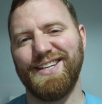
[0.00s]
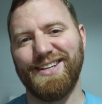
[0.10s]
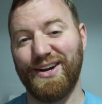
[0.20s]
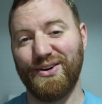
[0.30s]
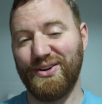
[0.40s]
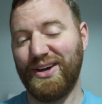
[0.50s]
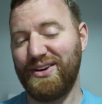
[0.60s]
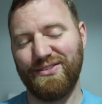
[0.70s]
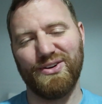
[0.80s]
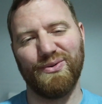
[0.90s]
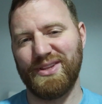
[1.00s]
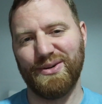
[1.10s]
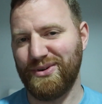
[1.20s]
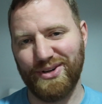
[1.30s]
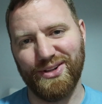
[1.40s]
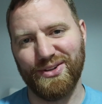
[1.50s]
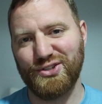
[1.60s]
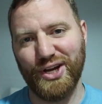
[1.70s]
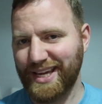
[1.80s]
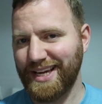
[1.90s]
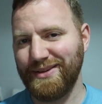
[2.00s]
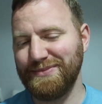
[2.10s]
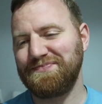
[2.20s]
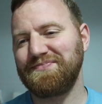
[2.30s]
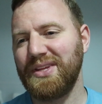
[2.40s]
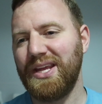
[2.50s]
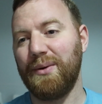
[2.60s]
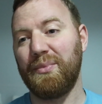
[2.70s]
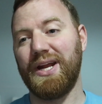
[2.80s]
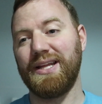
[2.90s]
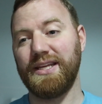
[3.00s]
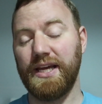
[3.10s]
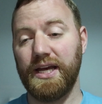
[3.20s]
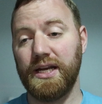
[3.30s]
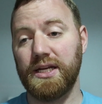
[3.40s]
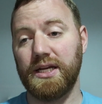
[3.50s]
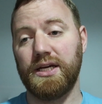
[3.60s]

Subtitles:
I don't even know what they were all checking. But at the end,